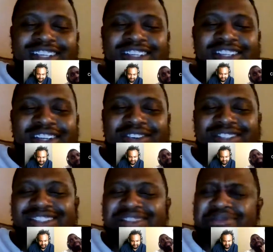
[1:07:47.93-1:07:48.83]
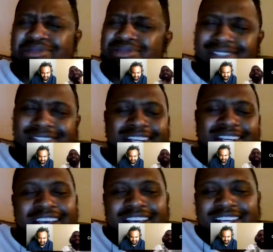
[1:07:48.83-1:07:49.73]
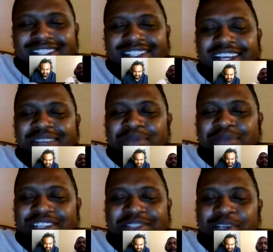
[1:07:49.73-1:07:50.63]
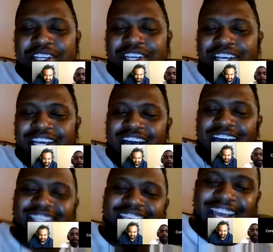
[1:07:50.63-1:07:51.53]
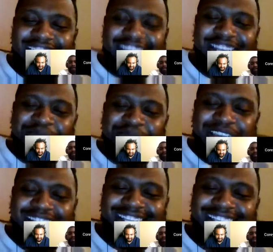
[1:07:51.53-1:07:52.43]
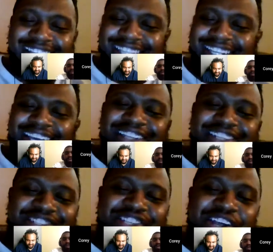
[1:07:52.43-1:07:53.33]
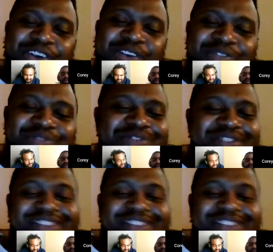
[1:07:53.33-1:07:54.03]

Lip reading: you know, it's like, man, there's plenty of guys out here, man, that deserve.